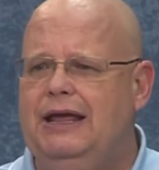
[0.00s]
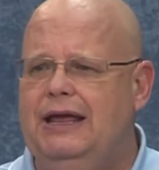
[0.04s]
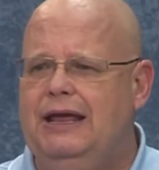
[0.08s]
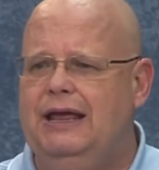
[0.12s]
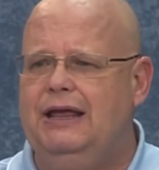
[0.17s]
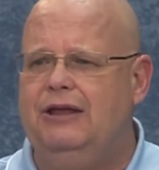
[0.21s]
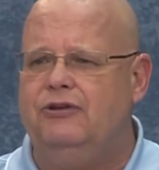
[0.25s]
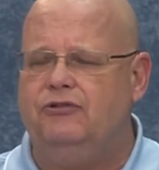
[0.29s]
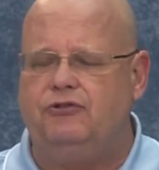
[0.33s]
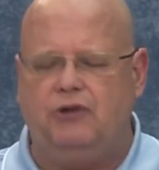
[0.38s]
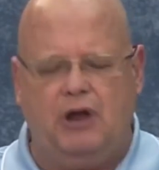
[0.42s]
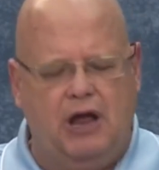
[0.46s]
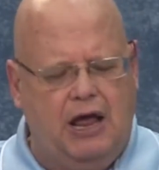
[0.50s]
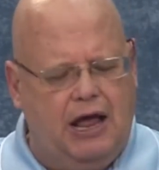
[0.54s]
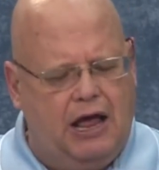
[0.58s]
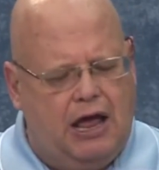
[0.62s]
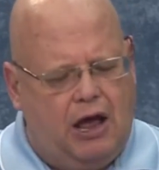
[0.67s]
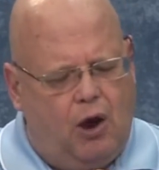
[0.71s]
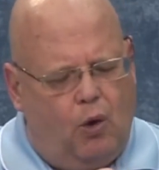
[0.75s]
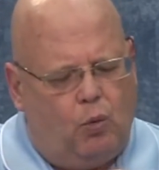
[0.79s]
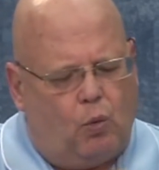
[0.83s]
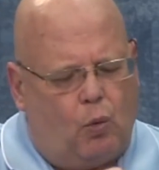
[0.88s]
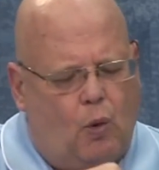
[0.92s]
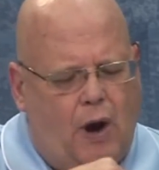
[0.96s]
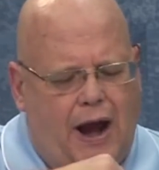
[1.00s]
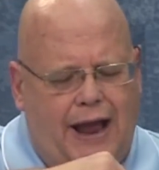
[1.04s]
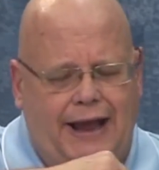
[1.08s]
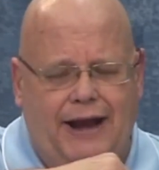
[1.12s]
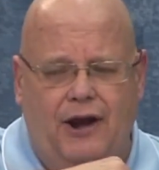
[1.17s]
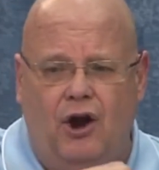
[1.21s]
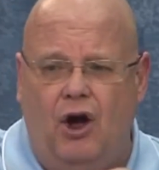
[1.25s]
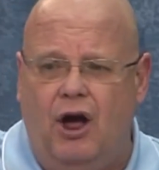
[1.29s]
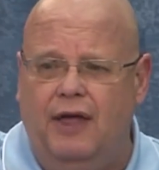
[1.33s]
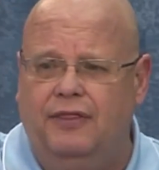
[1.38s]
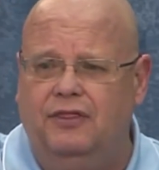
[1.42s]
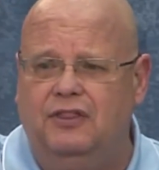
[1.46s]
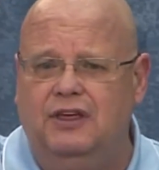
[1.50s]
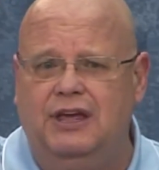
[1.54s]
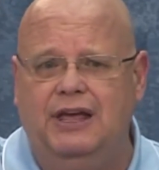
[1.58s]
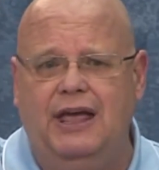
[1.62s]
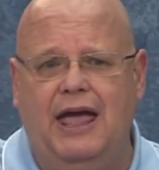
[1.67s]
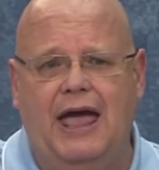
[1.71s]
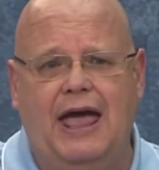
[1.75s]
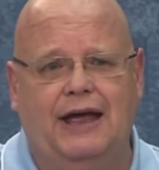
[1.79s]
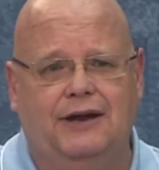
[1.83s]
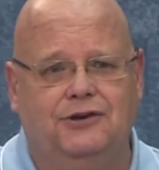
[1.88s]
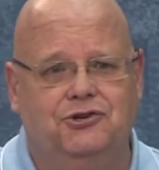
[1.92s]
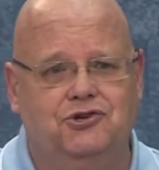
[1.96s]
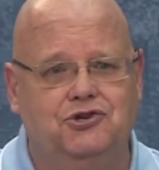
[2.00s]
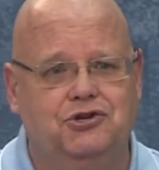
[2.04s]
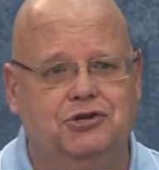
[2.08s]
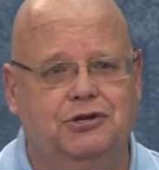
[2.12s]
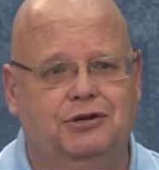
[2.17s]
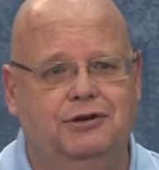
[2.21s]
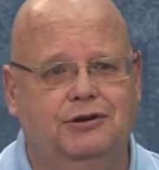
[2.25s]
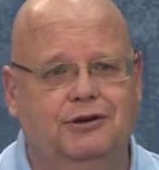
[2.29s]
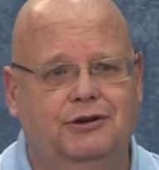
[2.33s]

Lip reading: is right on the edge.